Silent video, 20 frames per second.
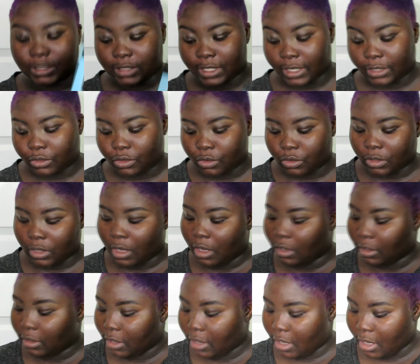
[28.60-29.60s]
to take too
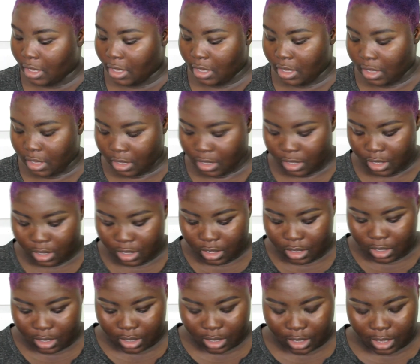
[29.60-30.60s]
long.
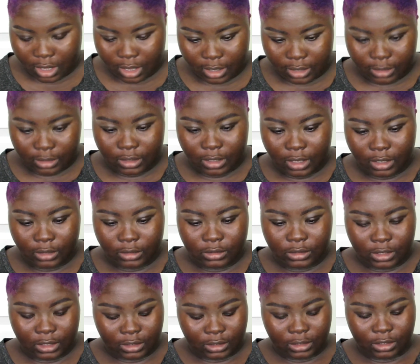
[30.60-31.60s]
And
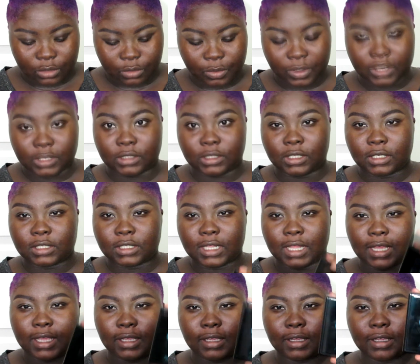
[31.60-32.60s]
this is what it looks
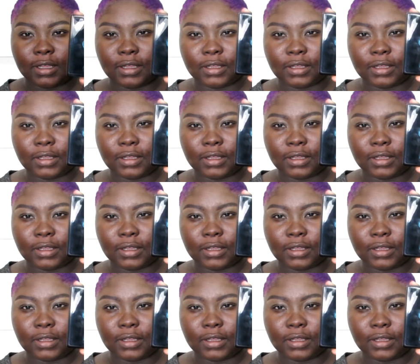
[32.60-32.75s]
like.